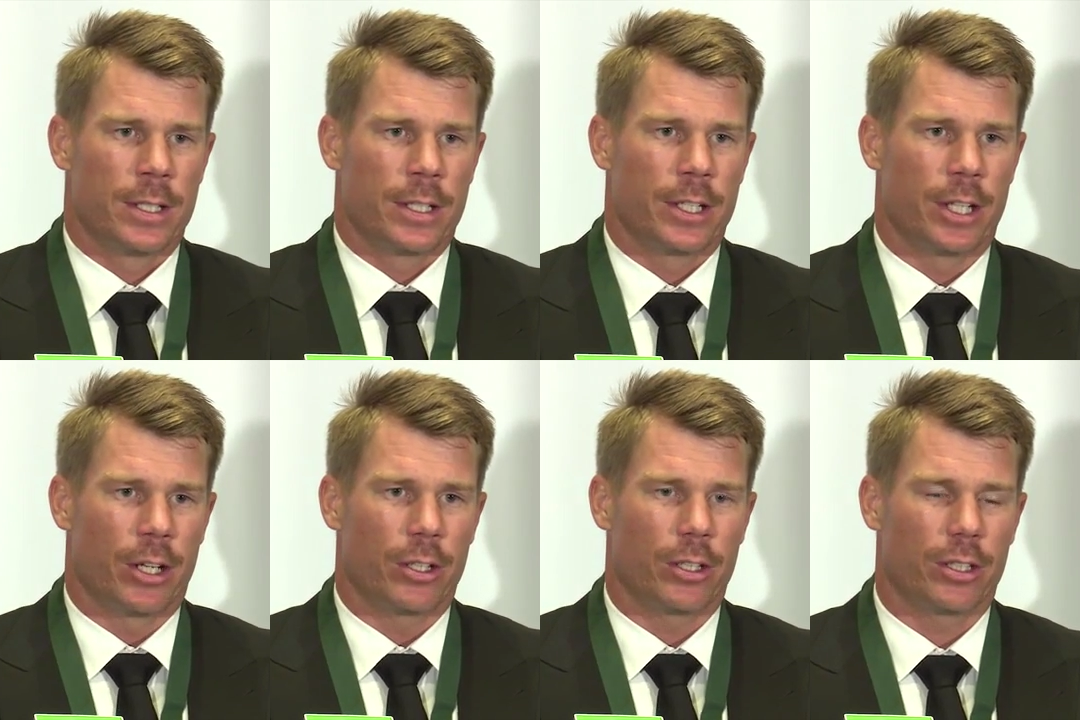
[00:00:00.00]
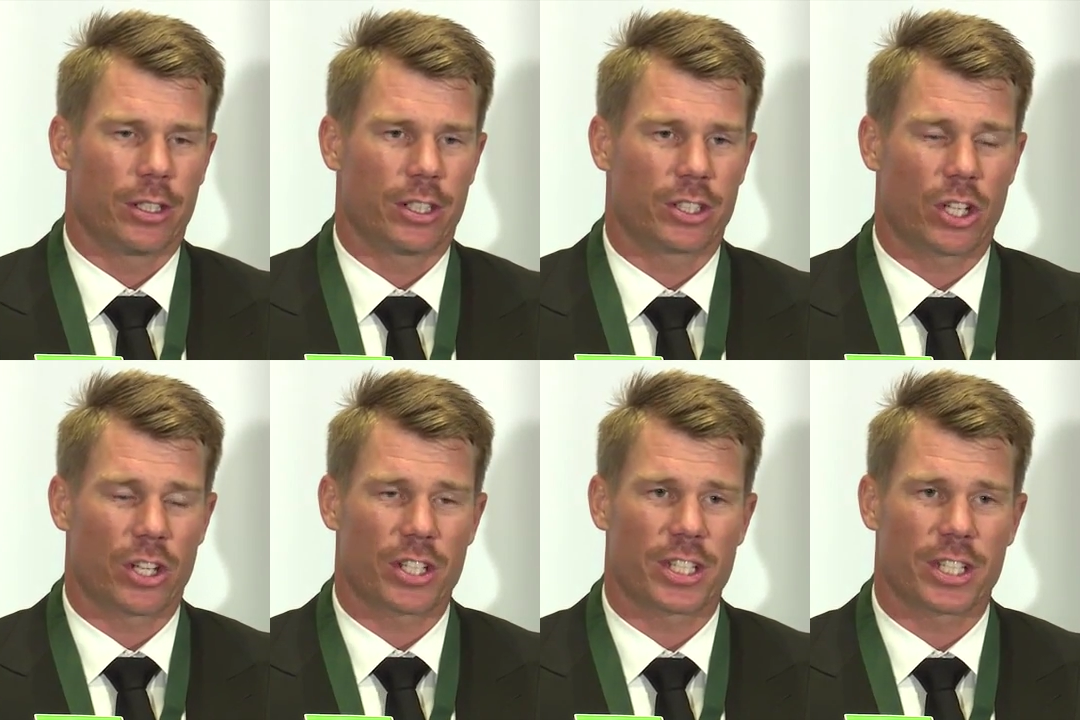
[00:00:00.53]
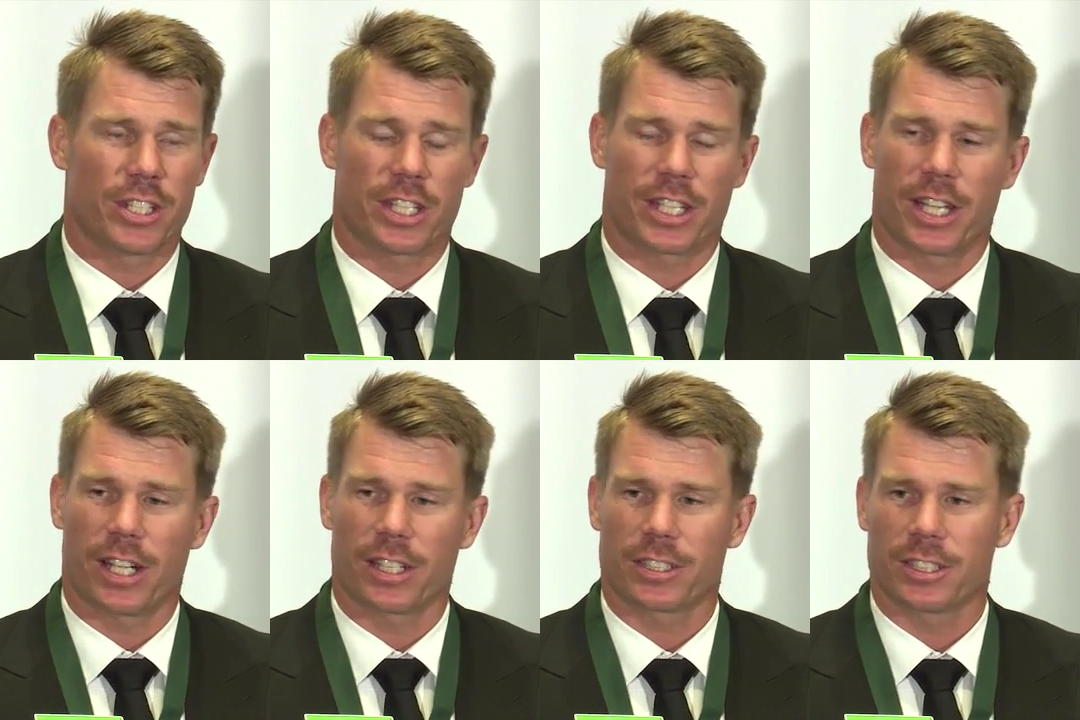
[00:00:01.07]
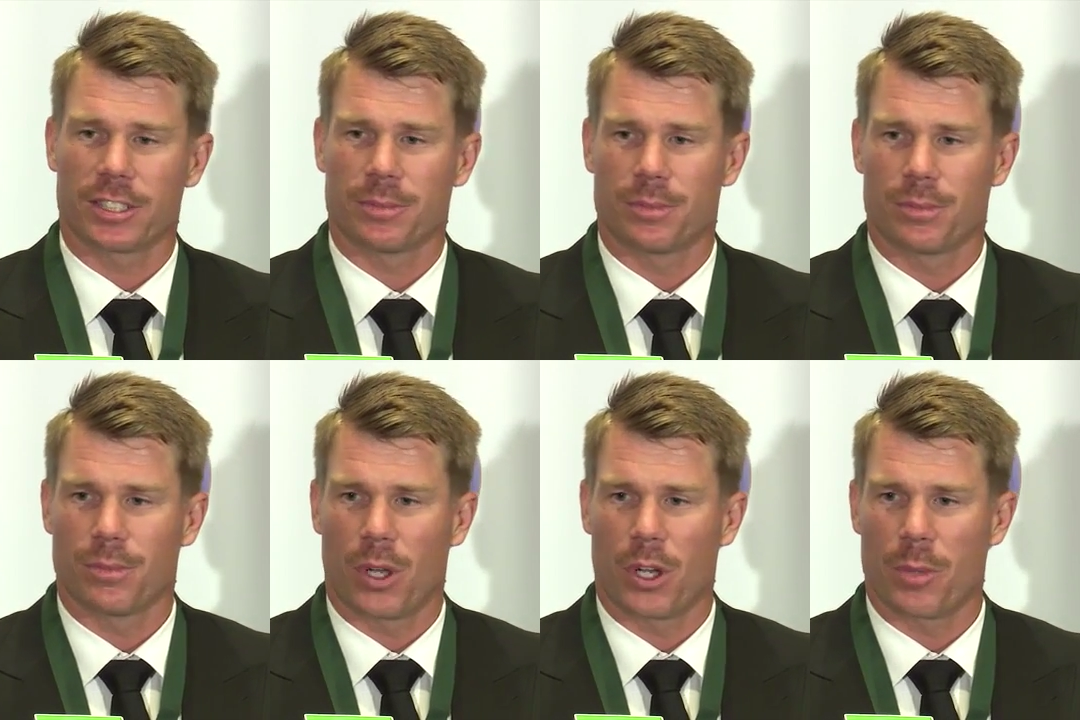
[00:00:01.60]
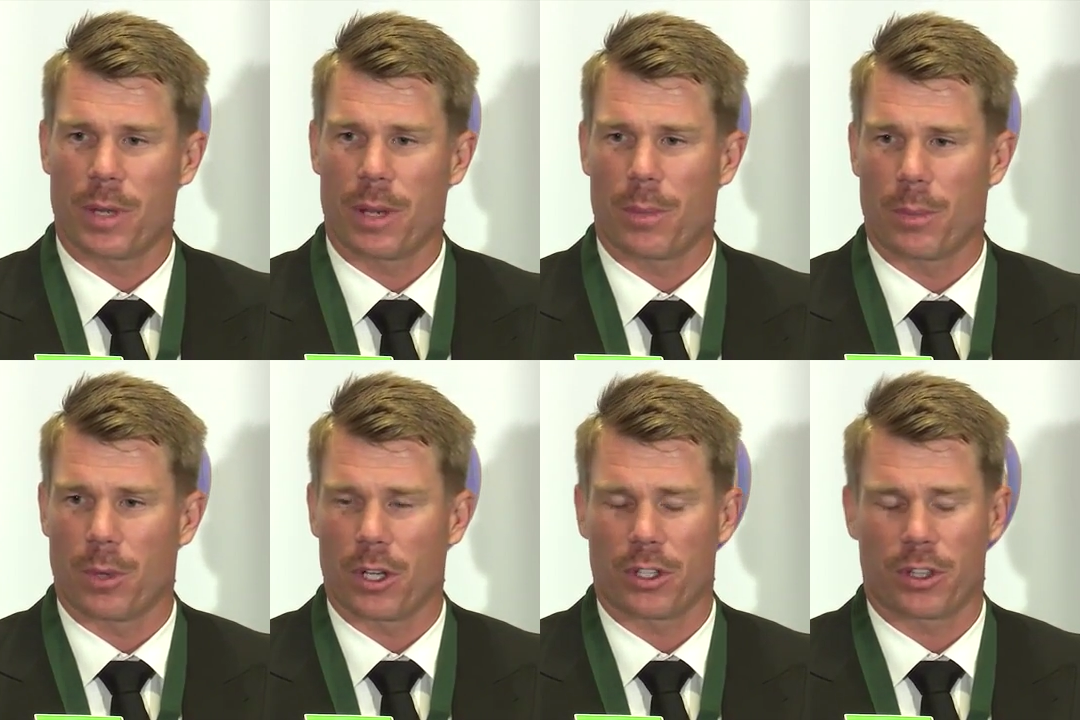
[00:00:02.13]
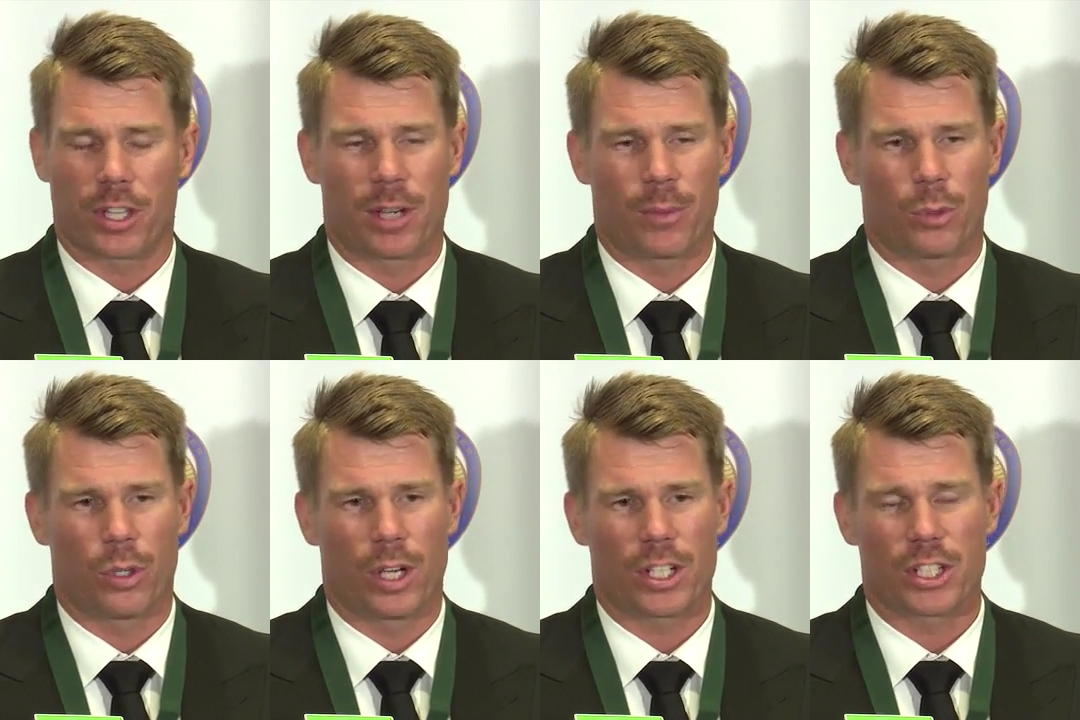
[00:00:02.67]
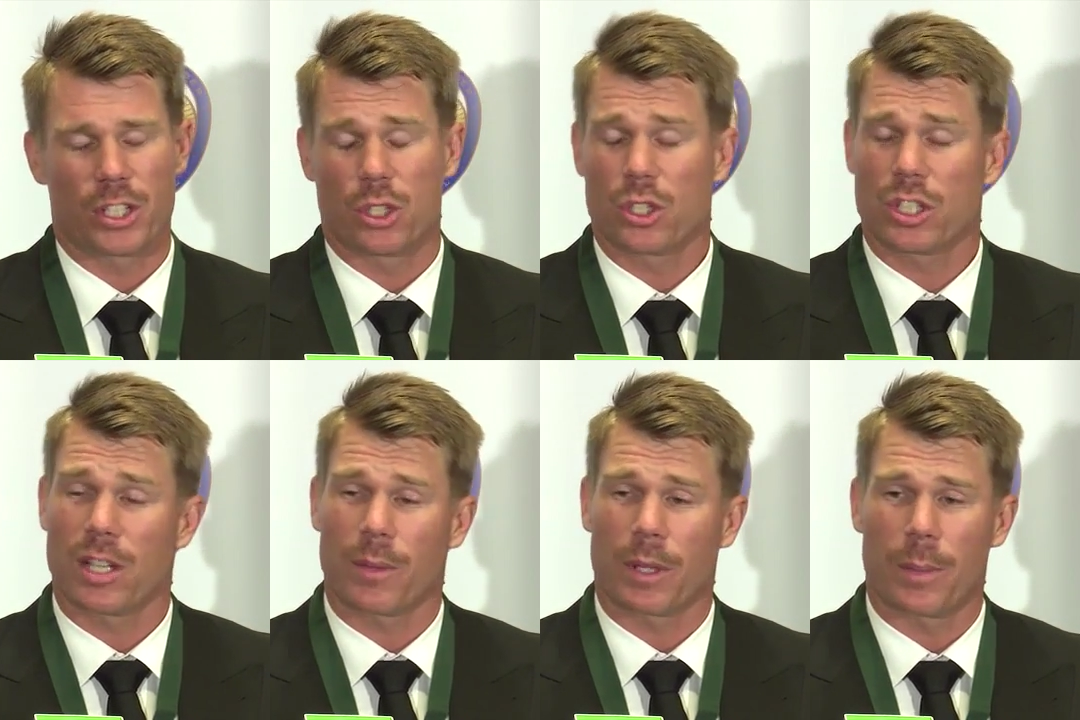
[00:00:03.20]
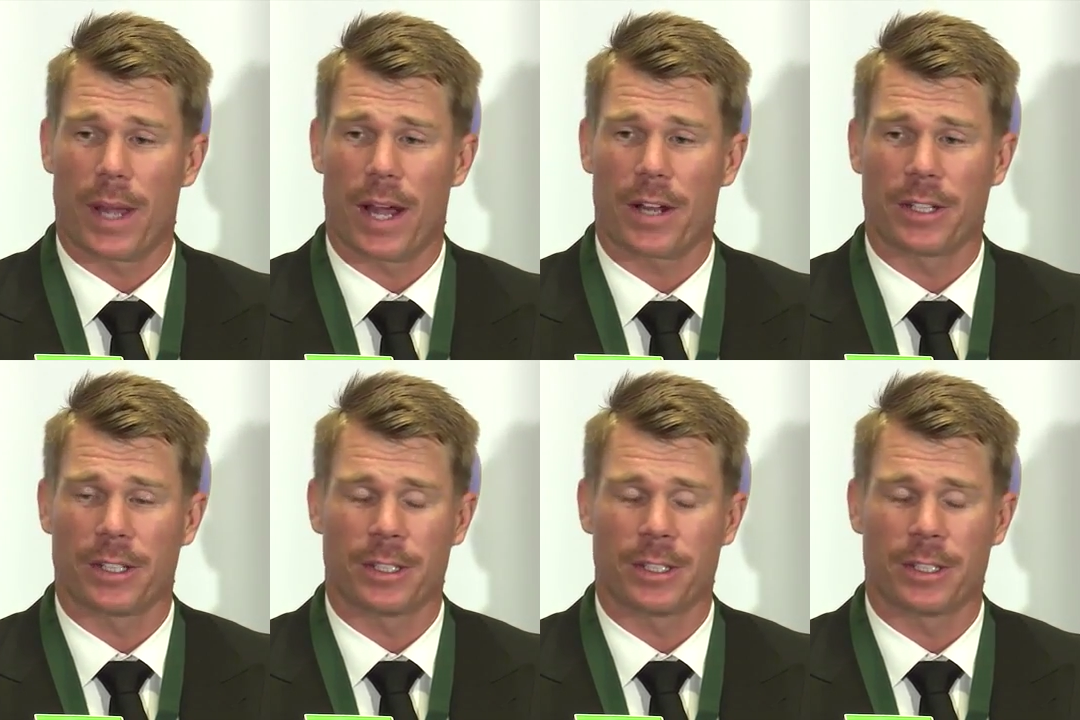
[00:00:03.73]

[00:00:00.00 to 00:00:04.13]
you know, I was either sit on the couch and moan about my broken thumb or actually do something about it.